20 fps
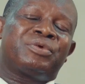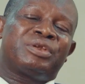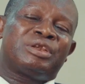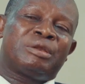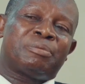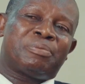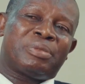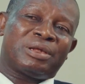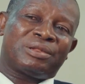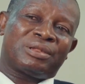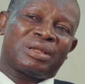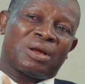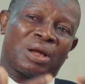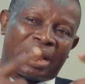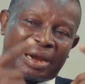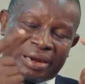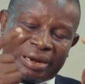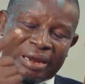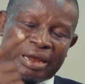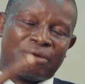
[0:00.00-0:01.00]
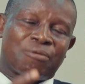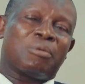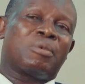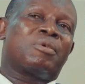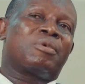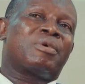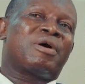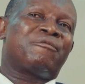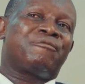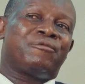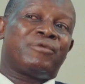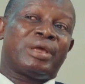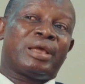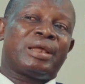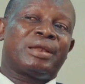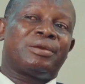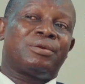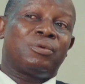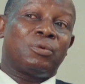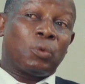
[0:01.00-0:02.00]
the person at the end of
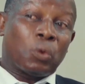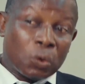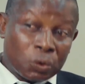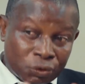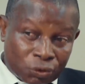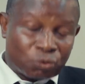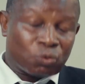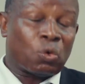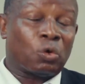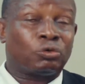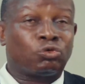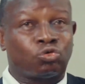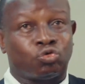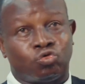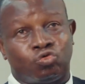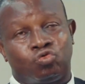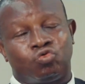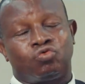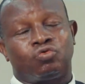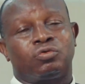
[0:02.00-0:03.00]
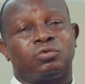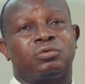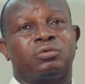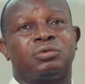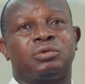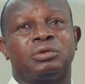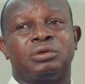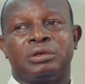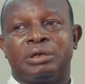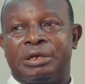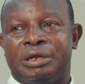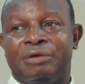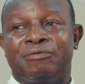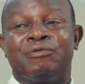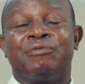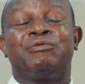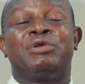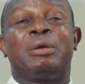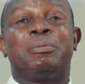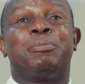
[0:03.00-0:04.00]
the knows what to do,
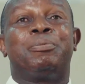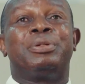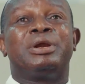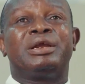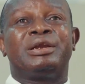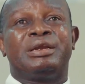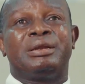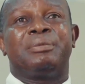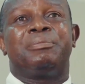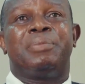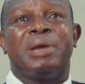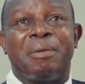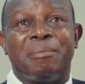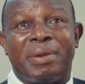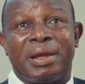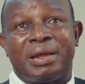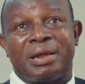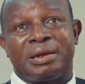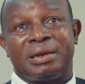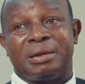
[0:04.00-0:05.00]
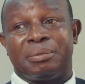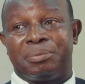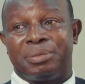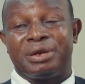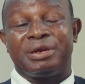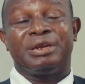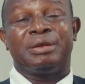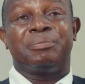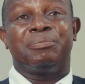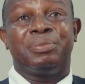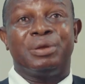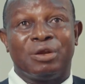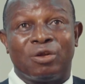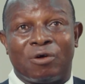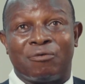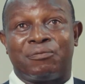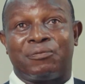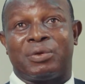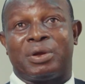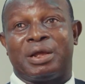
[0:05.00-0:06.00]
even if they bring the BEME, they bring the bill
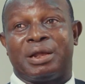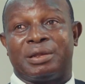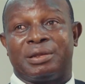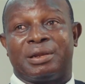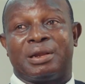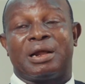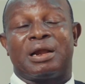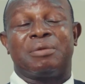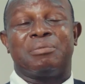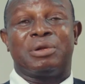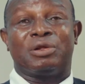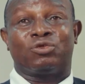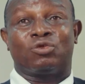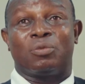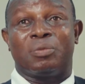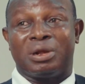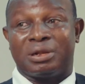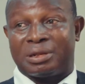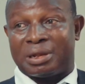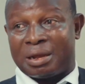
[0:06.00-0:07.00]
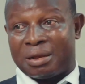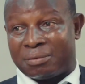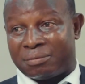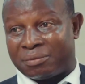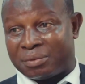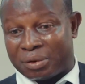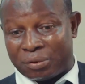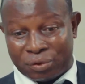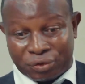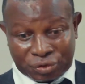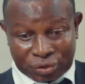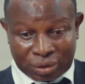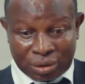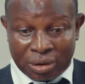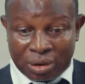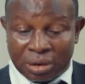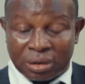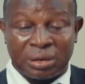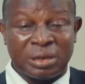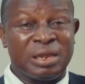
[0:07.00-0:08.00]
of engineering measurement and evaluation,
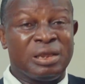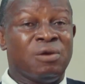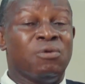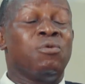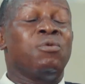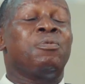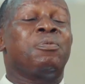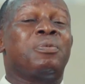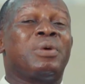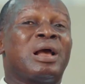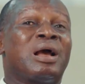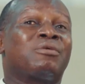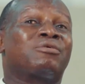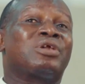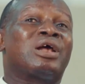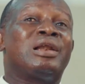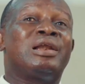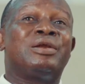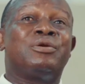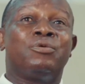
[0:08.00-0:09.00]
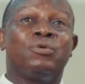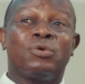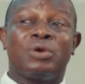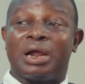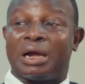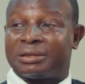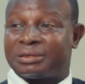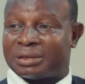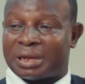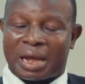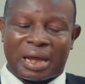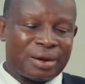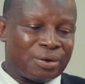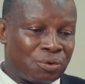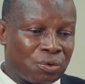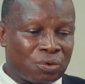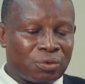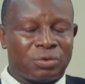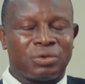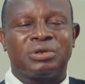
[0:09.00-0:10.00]
you actually know that
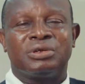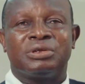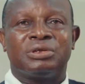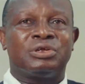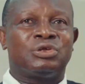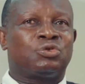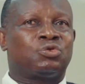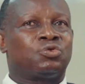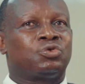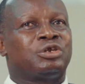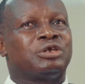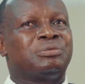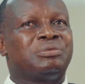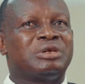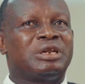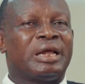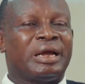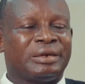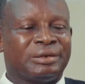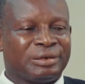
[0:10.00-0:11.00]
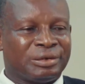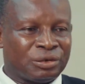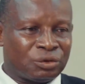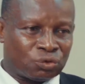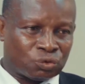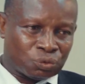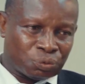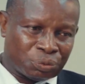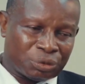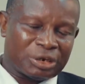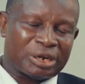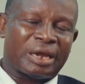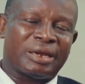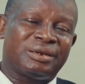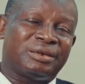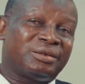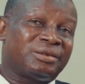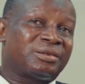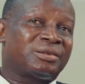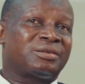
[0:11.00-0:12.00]
no, it shouldn't be like this, it should be
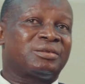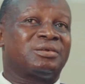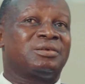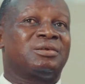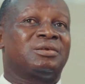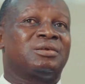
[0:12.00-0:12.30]
like this.